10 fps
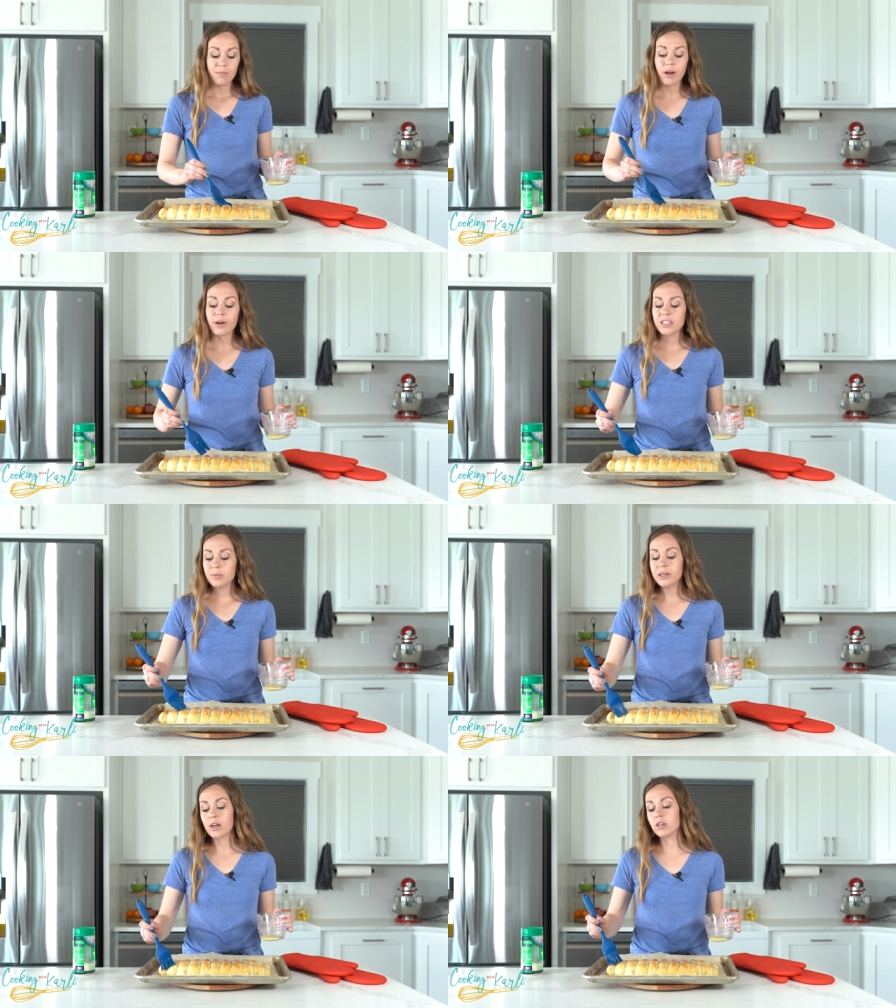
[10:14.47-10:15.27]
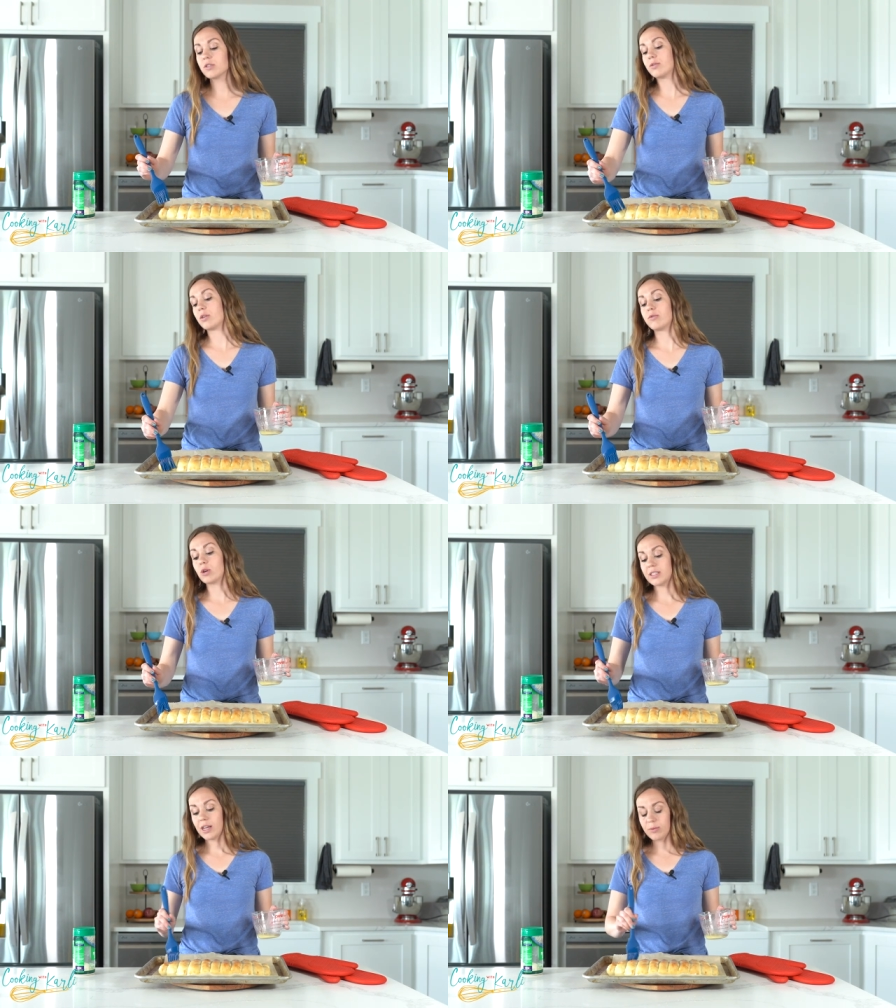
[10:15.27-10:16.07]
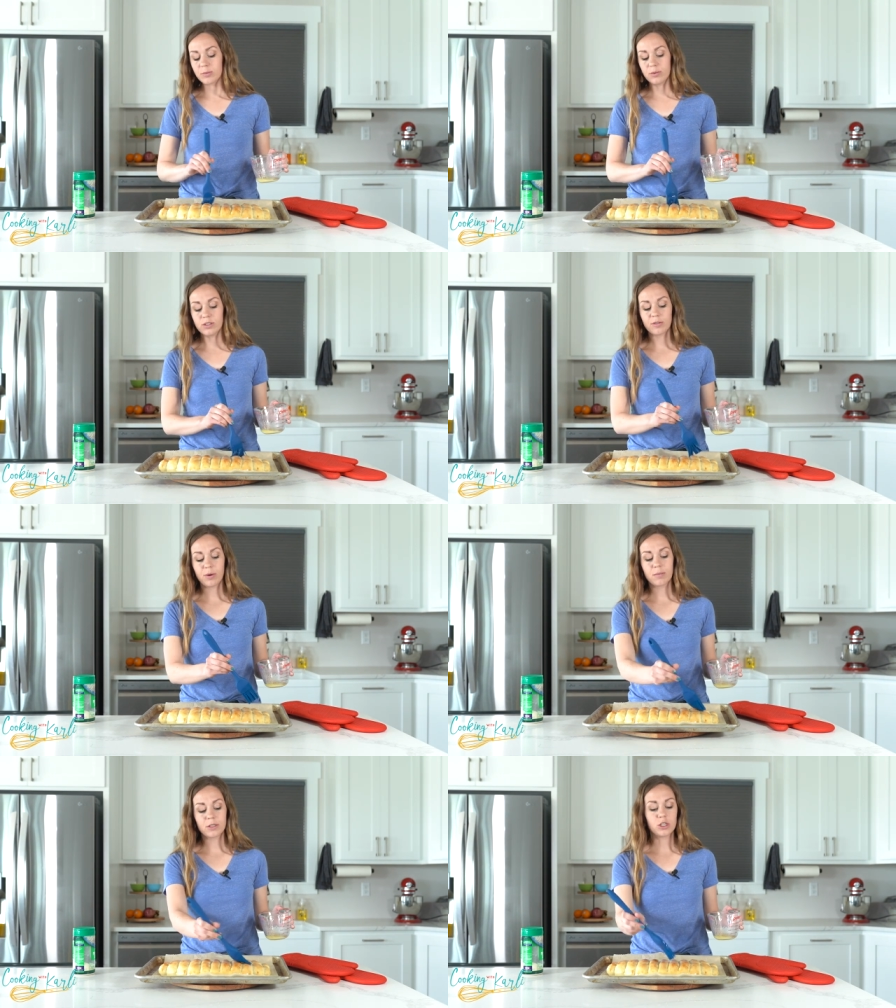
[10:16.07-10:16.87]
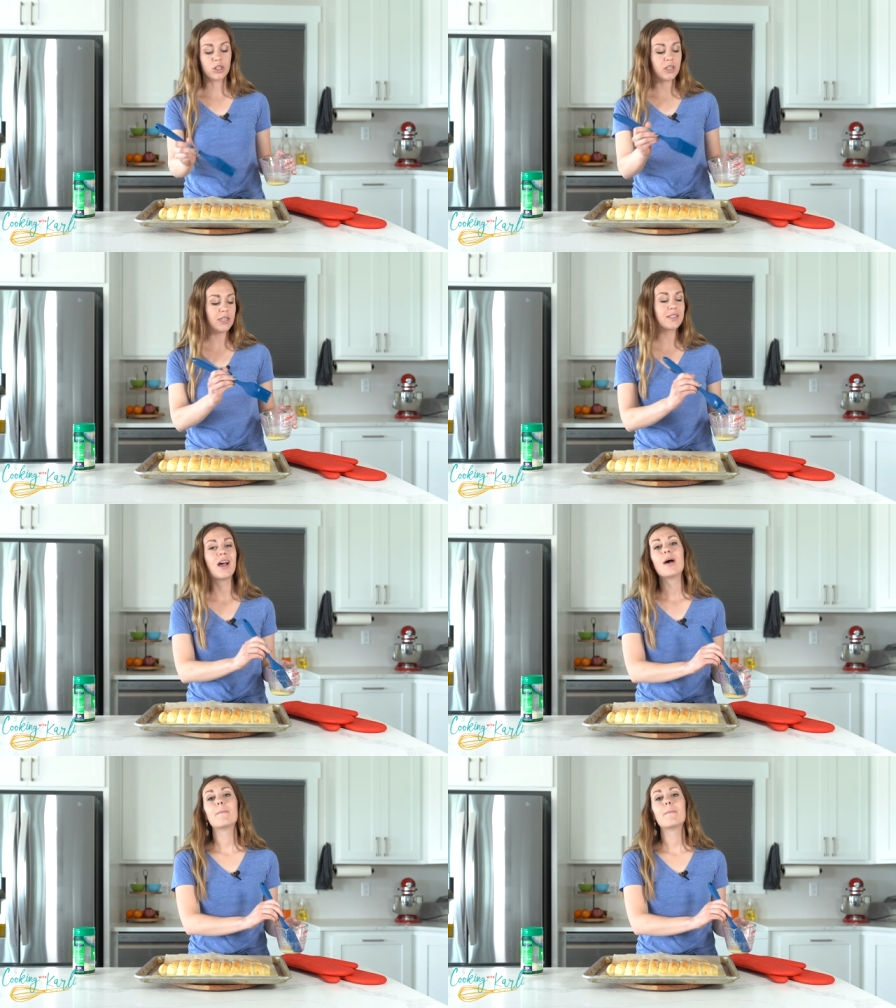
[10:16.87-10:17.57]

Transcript: My recipe calls for four tablespoons of Parmesan cheese,